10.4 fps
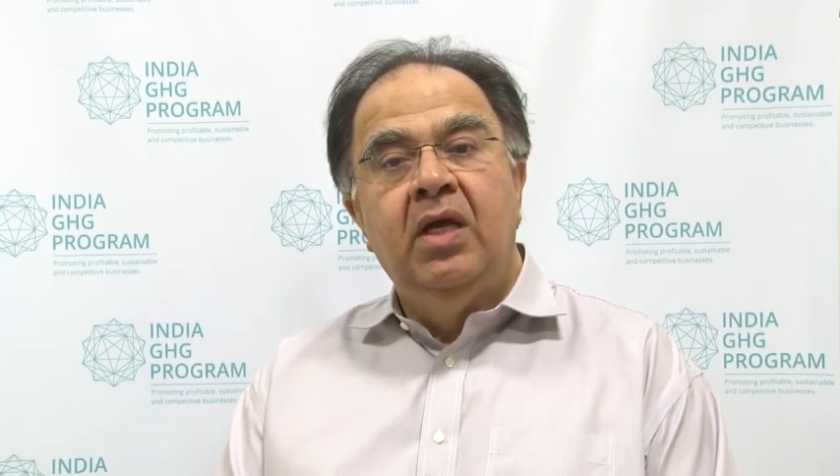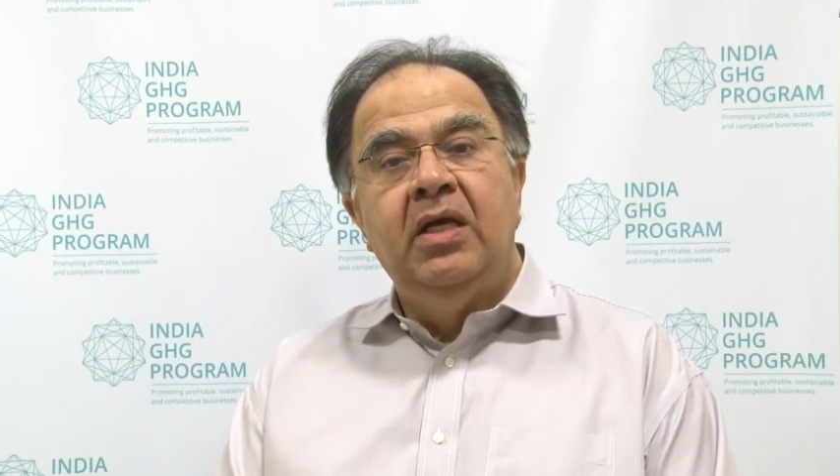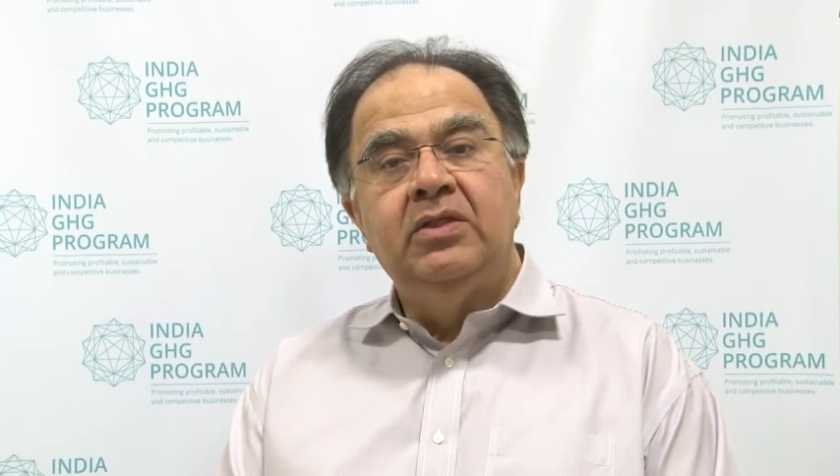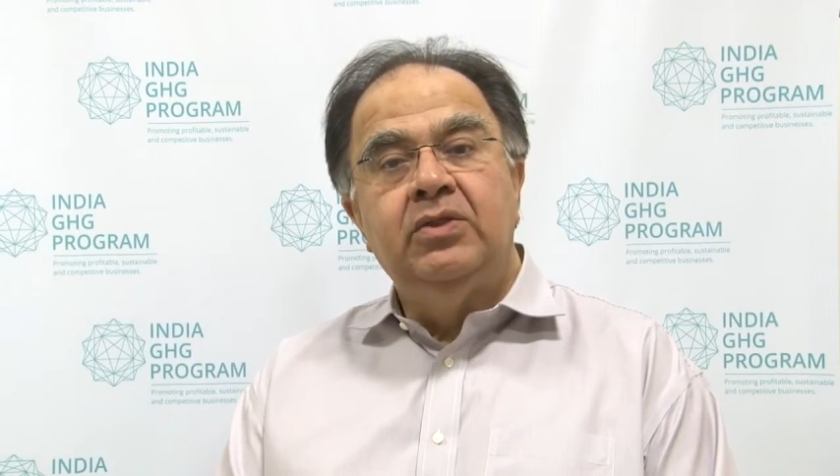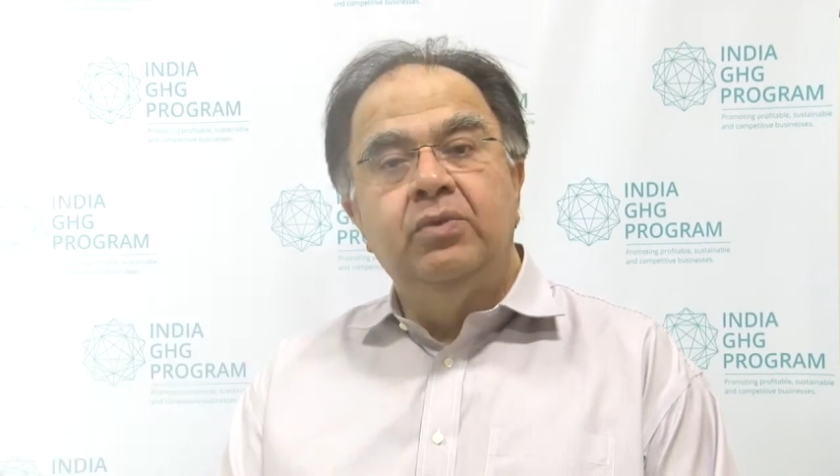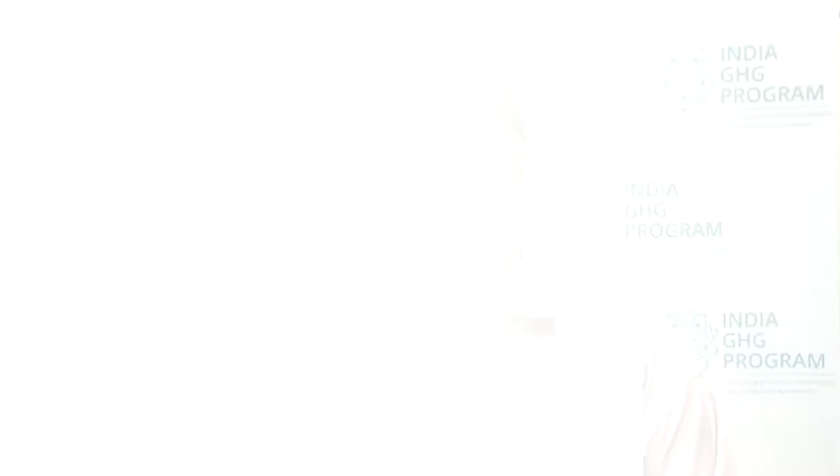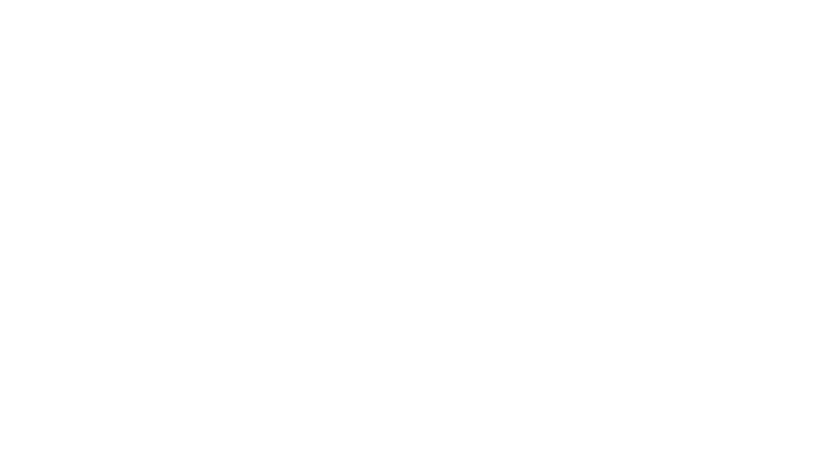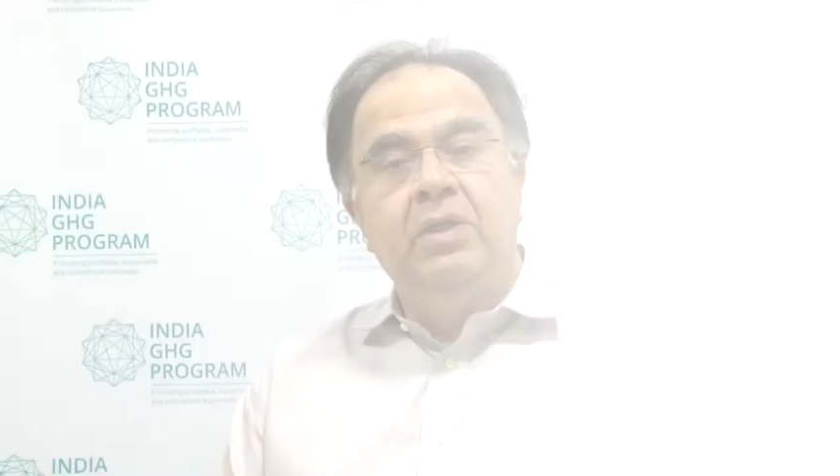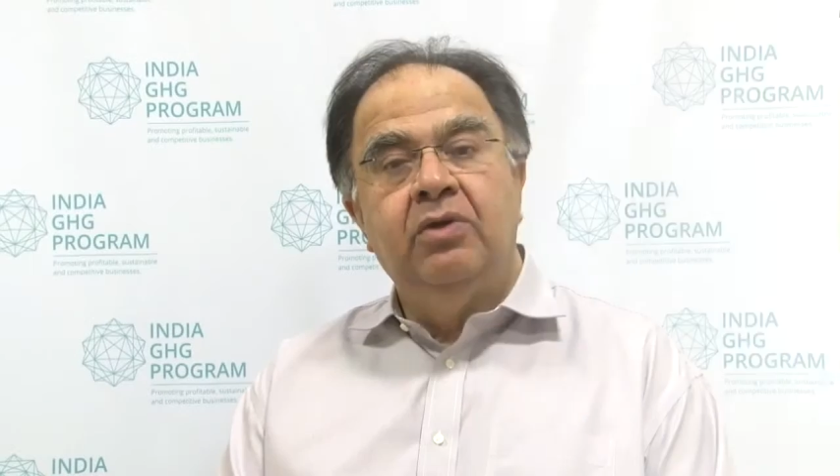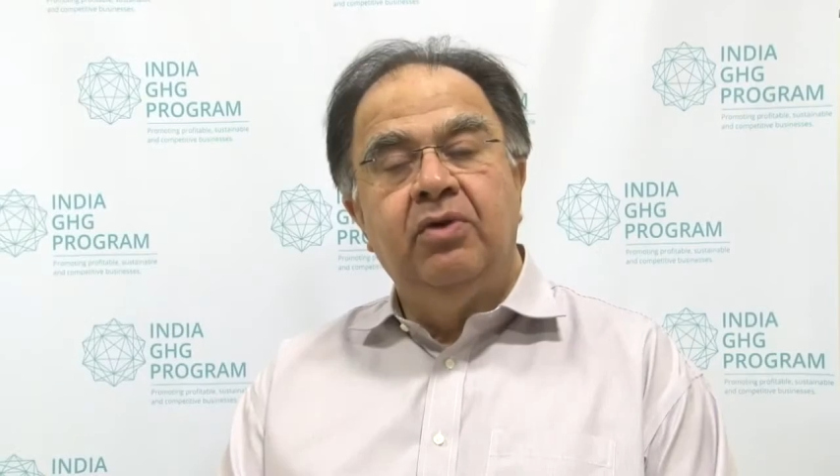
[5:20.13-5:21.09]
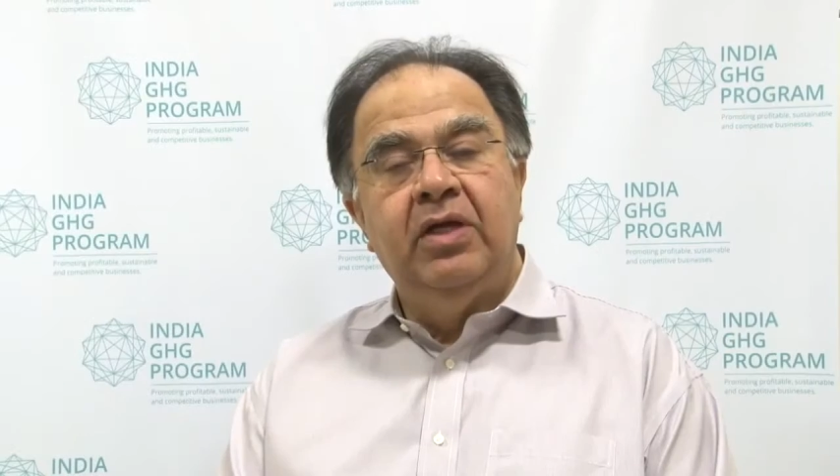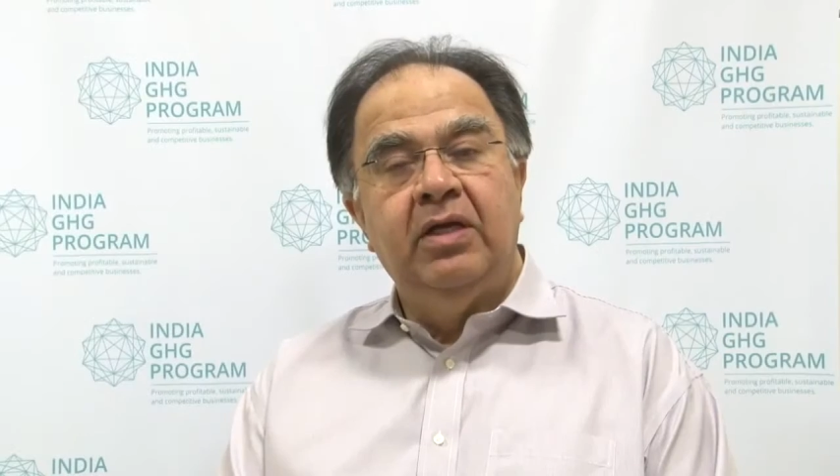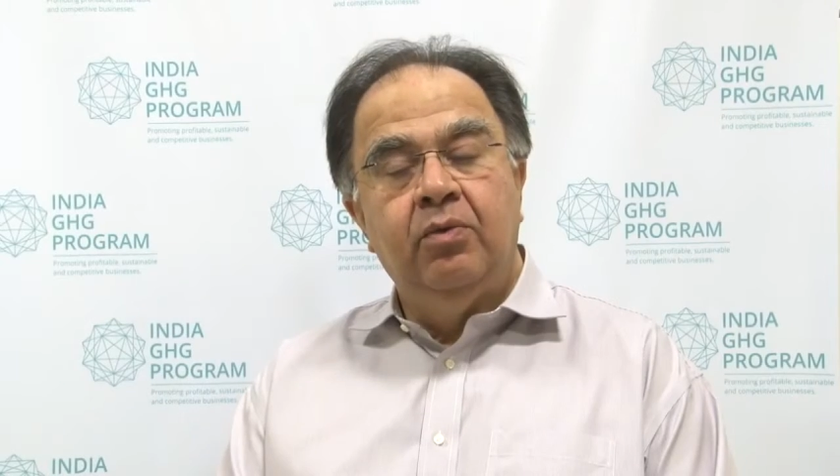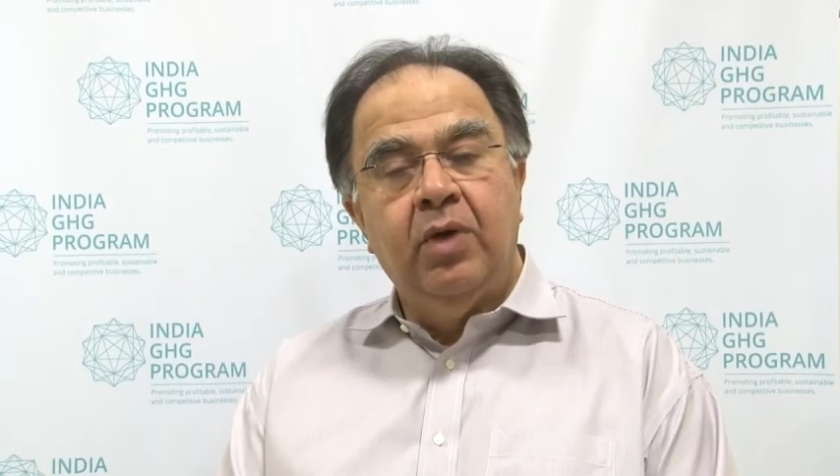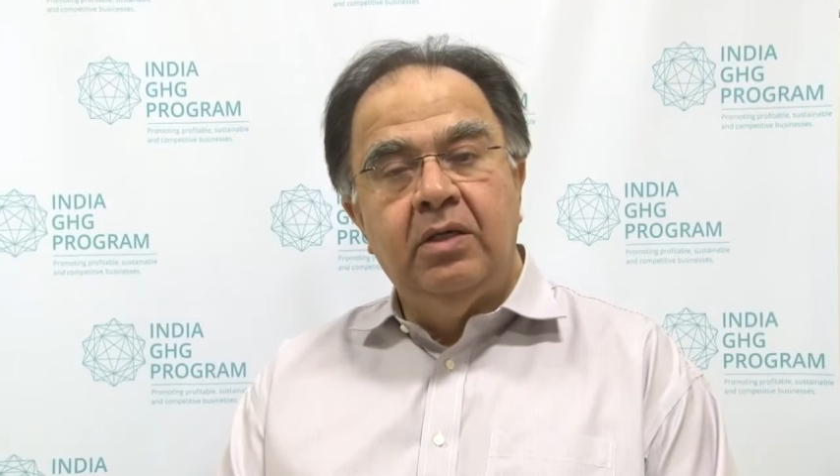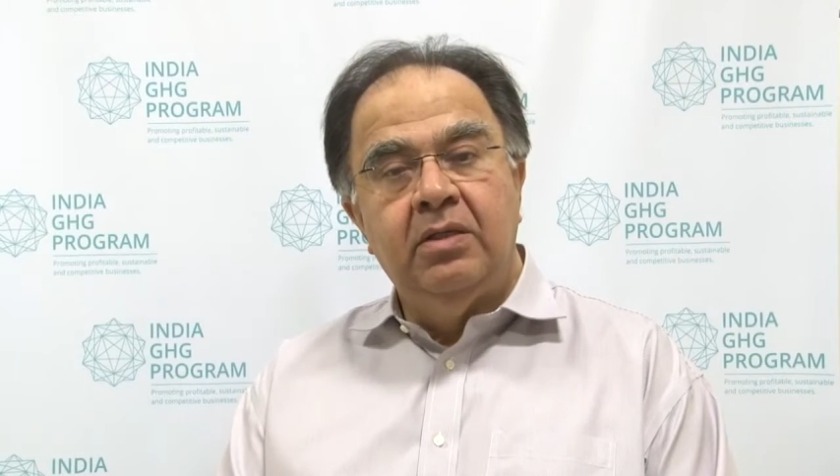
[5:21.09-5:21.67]
is to create
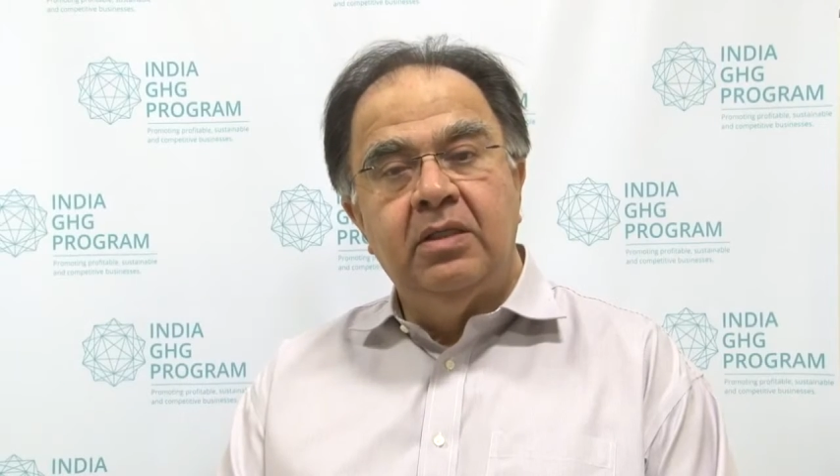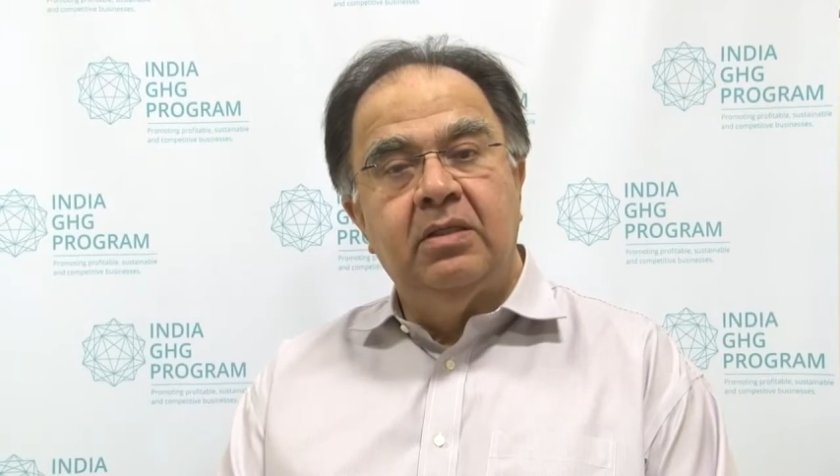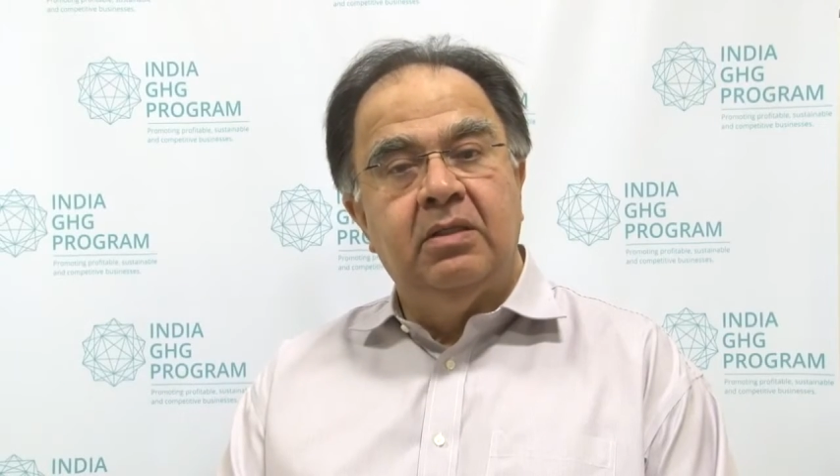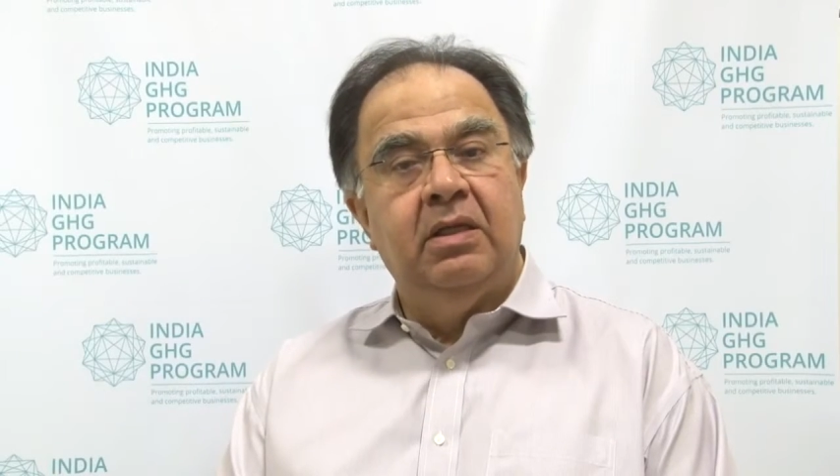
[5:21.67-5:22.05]
awareness